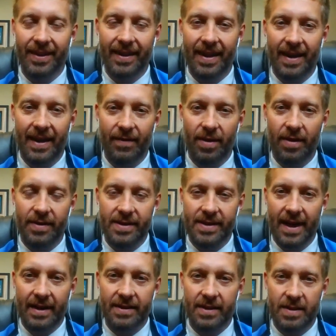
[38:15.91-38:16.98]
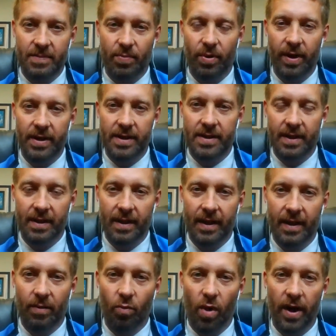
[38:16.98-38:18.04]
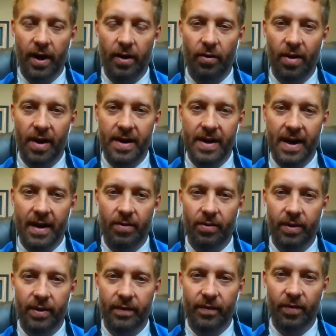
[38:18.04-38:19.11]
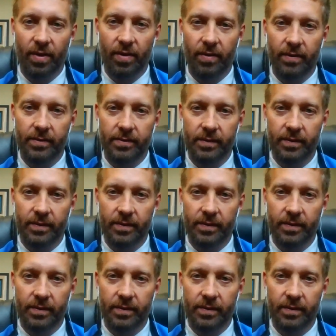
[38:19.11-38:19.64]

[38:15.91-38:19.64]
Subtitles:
you got to have all these access points and wire run, not only for